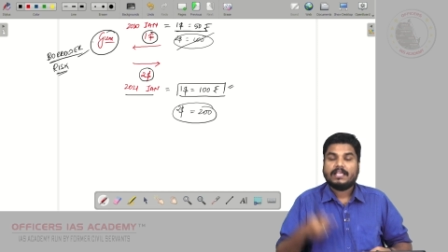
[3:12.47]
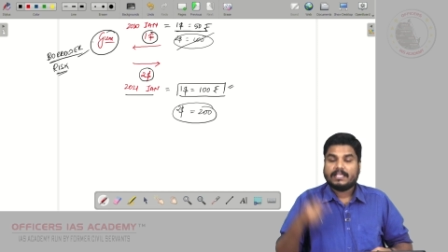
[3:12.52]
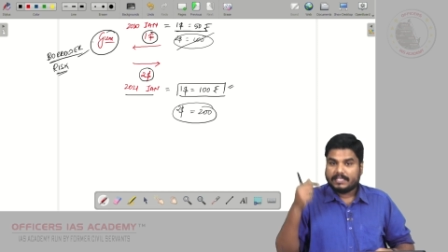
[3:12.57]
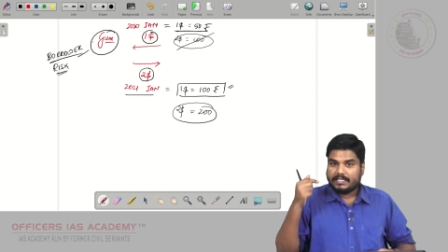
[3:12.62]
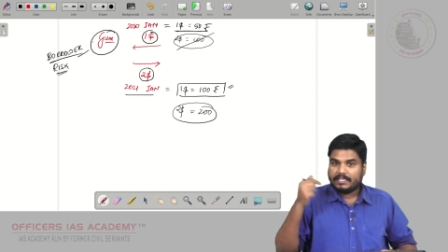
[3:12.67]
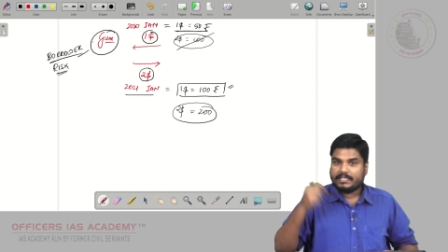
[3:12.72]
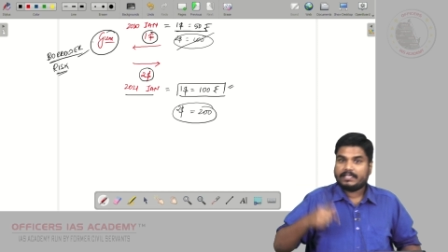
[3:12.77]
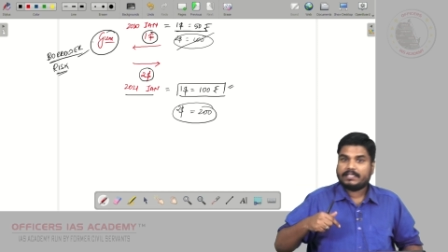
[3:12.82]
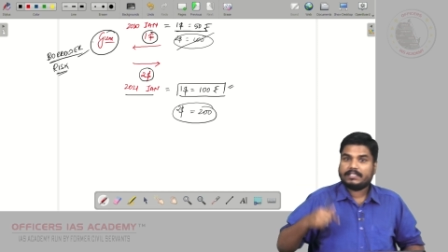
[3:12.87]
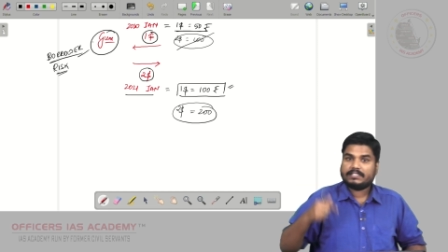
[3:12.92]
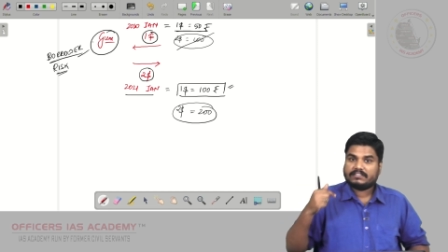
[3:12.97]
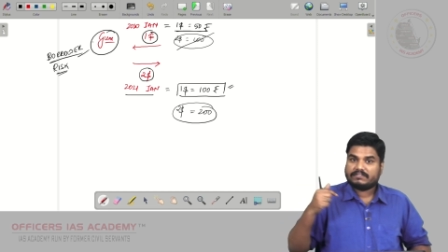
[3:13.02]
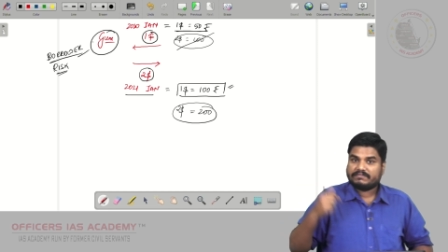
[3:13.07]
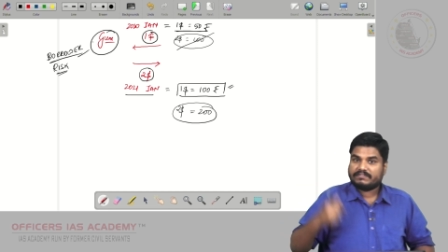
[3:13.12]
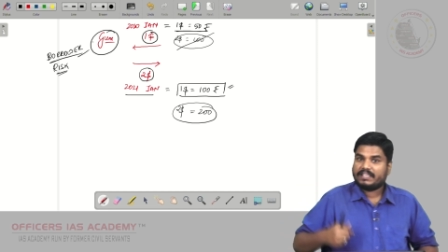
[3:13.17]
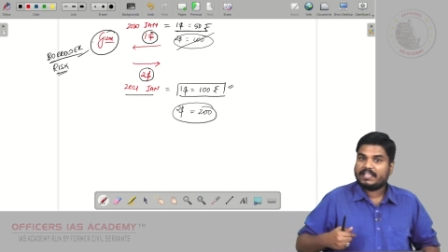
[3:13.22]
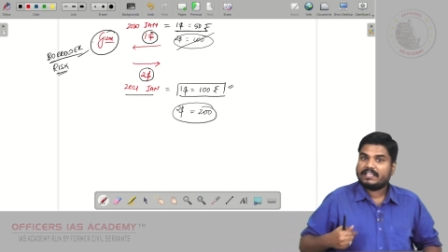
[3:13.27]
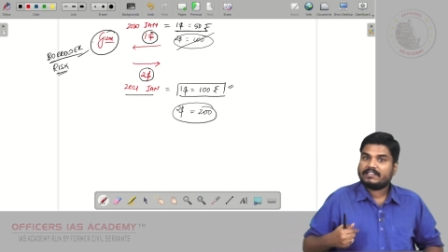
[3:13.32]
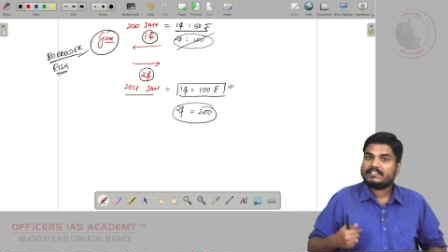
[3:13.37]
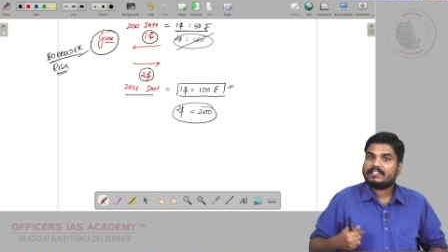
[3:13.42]
he is
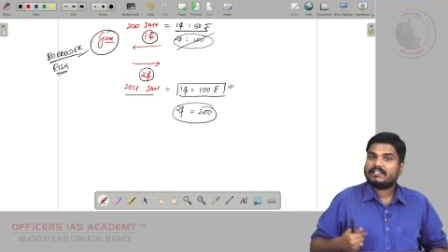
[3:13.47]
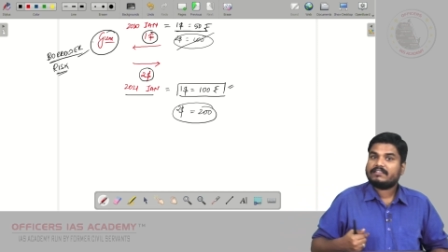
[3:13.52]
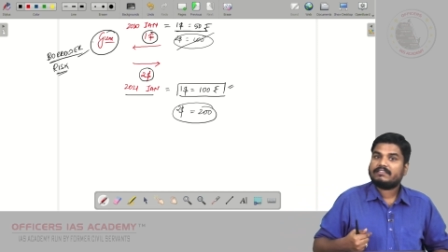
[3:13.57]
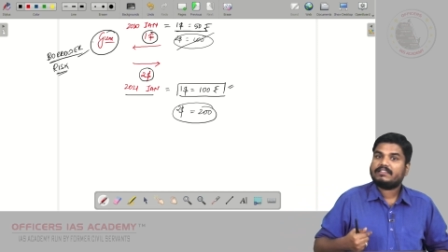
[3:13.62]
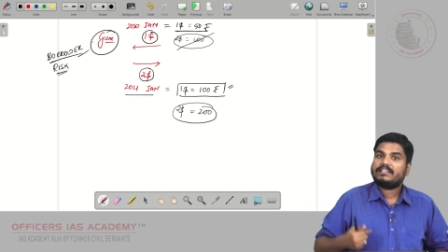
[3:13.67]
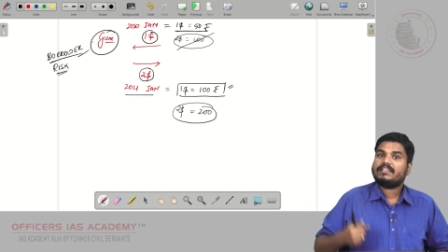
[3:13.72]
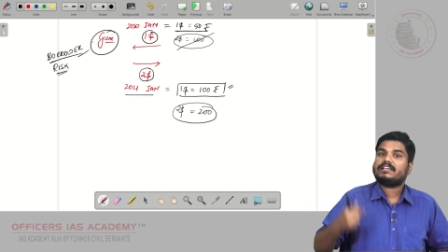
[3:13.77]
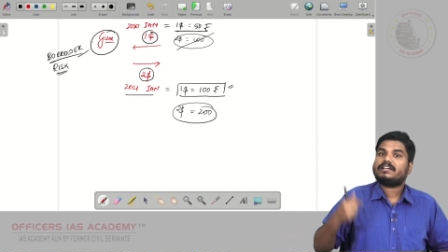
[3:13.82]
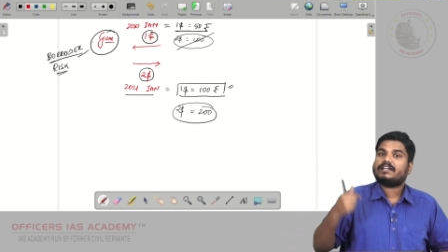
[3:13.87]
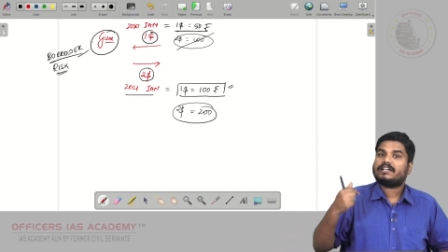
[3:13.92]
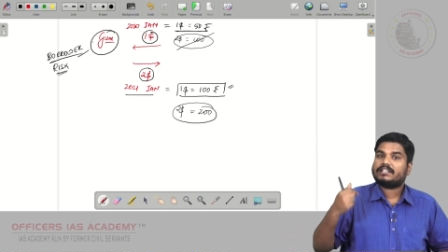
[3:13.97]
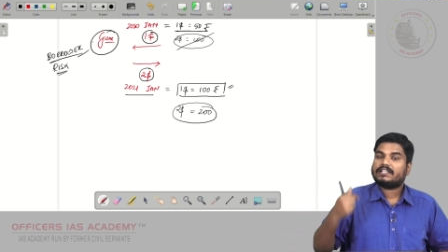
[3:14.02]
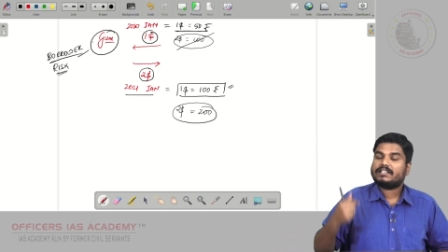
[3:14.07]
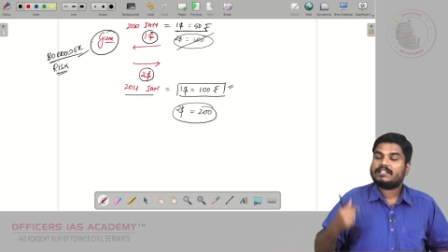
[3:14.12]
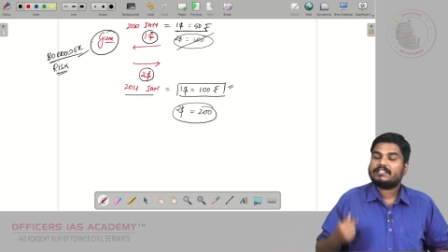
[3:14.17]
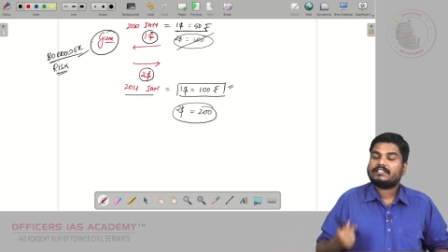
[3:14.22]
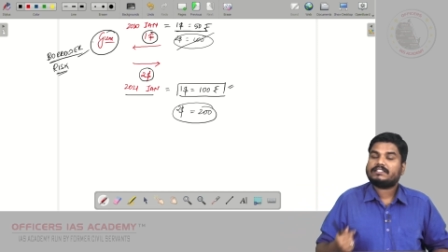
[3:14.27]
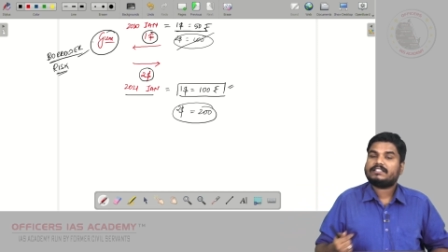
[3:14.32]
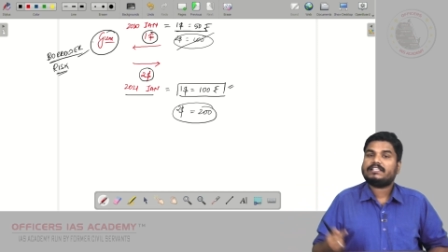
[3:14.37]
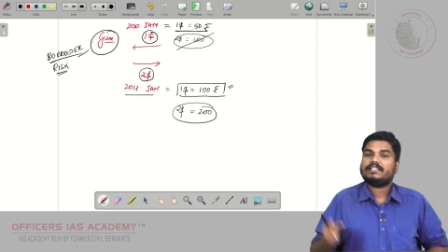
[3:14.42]
facing the
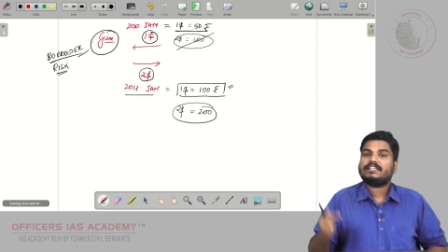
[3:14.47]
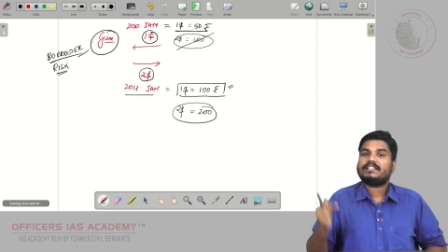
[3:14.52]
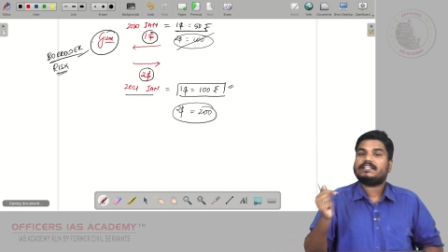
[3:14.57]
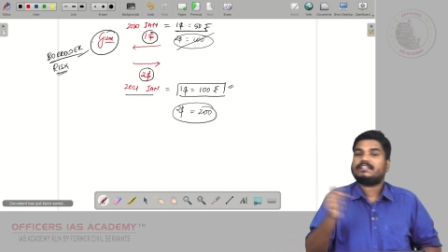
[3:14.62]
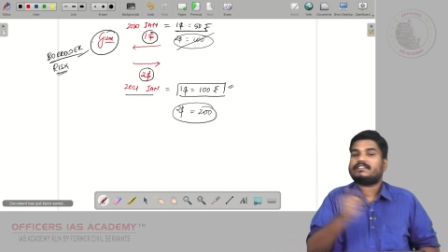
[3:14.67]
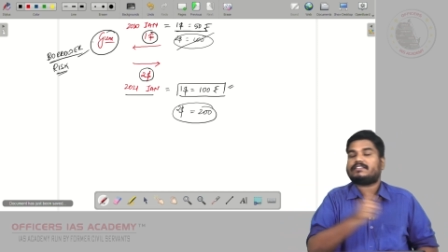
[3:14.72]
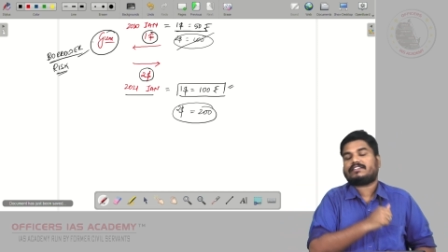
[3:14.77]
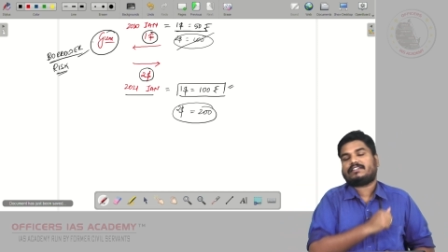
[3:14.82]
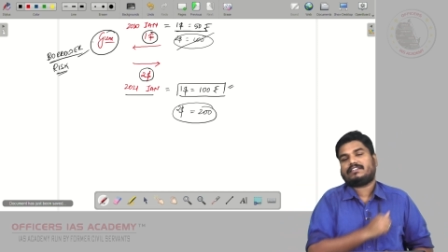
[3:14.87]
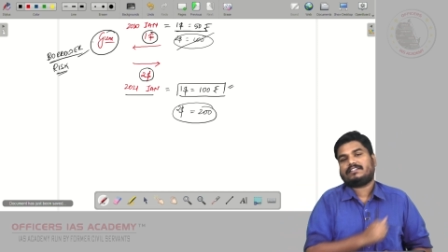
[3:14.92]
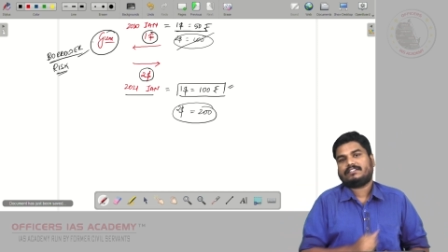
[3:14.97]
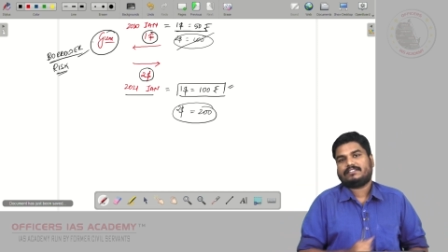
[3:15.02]
currency risk.